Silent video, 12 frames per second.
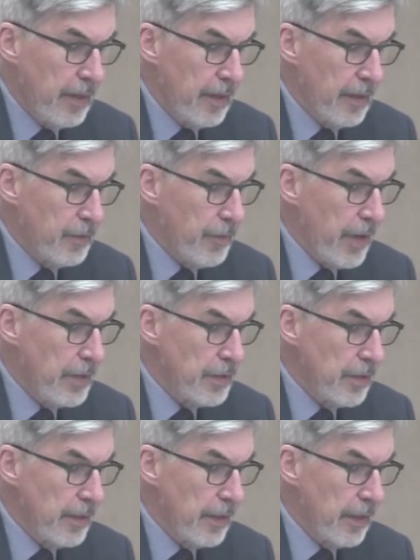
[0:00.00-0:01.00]
and
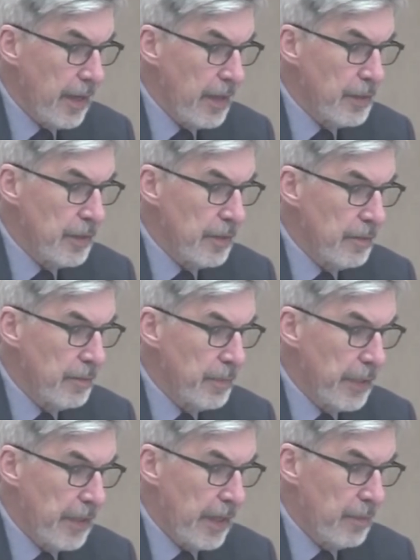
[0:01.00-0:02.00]
TransLink hasn't
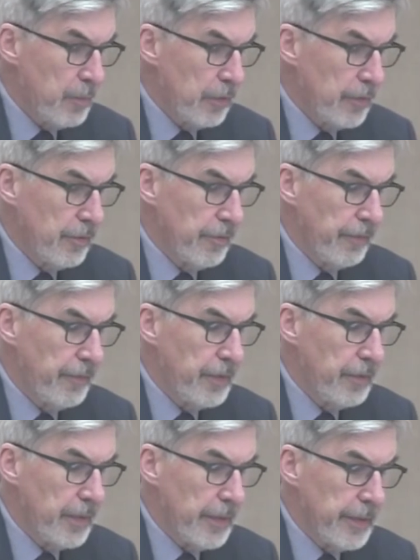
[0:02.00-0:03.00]
been able to
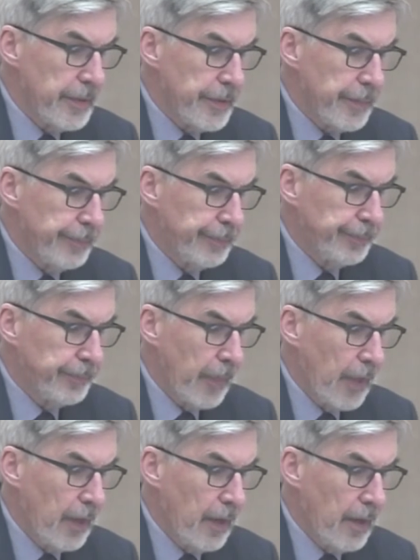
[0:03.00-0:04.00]
refute this.
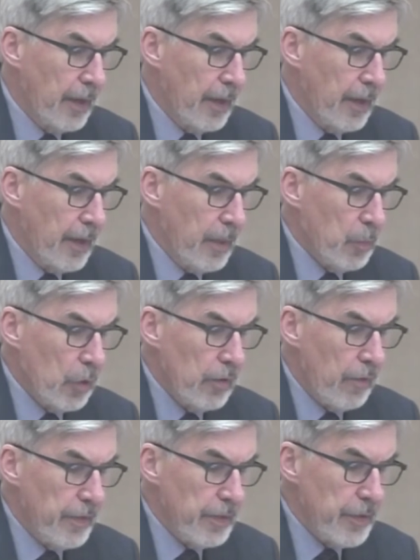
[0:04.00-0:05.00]

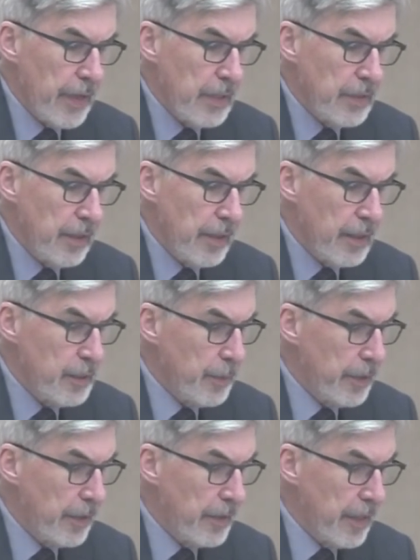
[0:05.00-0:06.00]
Moreover, TransLink has
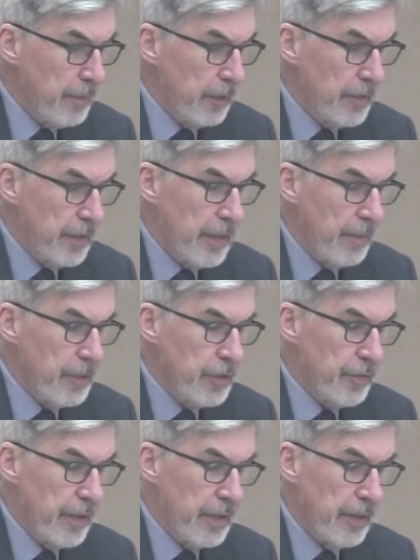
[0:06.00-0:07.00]
been unable to
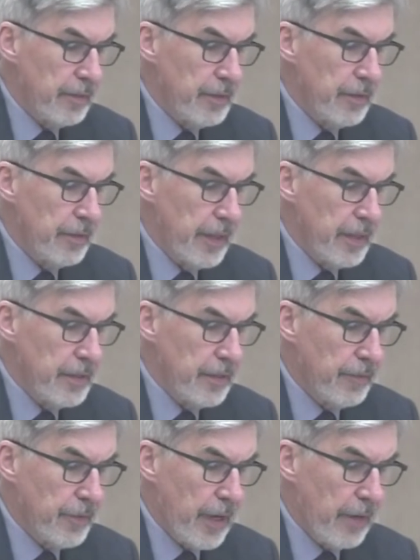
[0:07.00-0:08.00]
demonstrate how 2 lanes
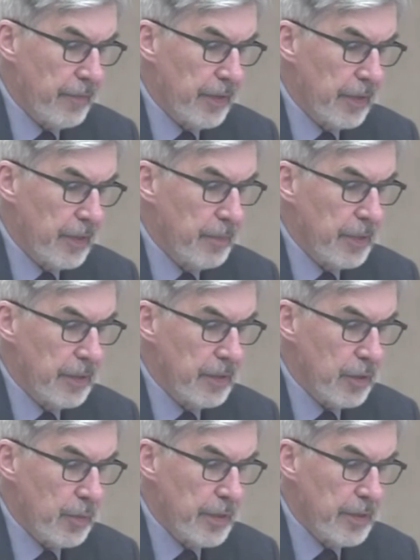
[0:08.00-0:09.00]
of traffic can be
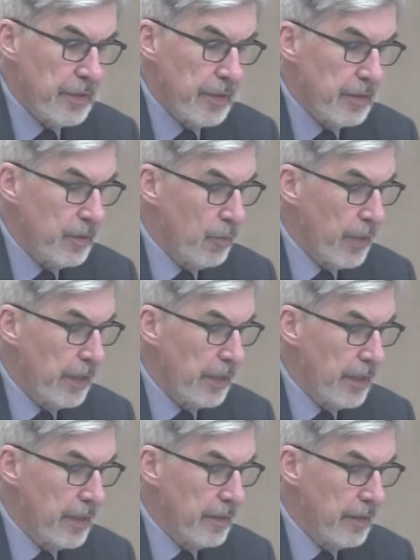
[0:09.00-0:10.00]
squeezed into 1
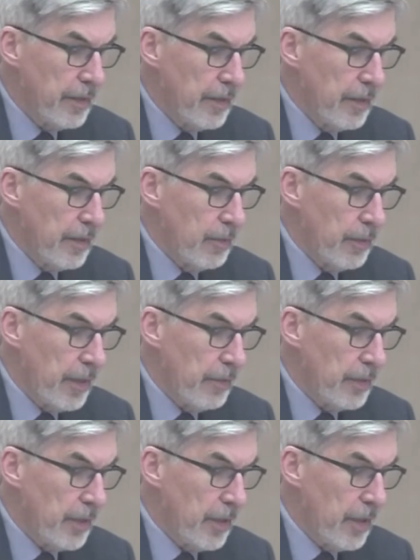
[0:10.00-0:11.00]
lane without
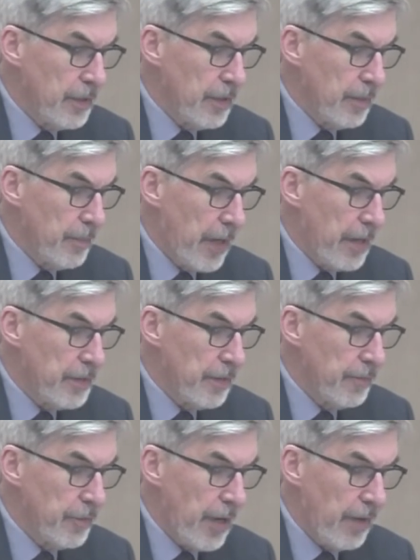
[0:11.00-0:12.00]
causing
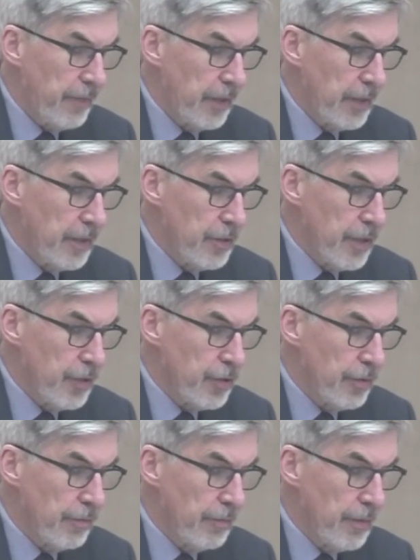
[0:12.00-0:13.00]
massive traffic congestion,